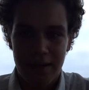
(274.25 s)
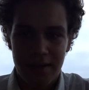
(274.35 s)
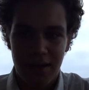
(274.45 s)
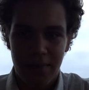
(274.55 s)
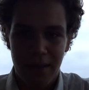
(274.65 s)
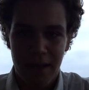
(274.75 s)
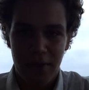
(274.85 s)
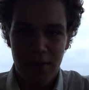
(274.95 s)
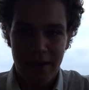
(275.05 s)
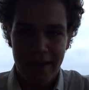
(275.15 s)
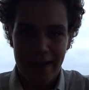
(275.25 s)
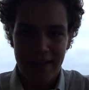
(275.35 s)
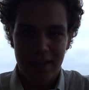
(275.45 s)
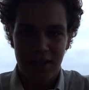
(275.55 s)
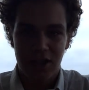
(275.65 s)
is done by cooling
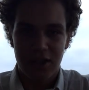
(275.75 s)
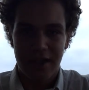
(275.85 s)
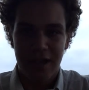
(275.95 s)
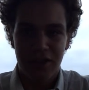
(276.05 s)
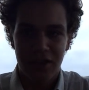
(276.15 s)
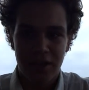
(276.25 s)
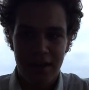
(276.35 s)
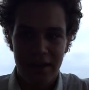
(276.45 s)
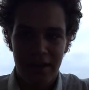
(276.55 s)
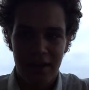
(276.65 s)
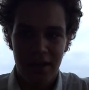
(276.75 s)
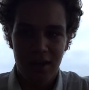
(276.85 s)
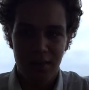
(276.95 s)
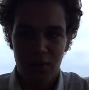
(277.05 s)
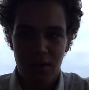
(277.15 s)
gases such as hydrogen and
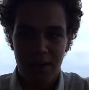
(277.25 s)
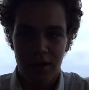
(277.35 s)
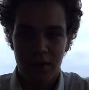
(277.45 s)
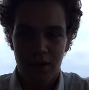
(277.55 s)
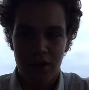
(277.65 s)
helium to about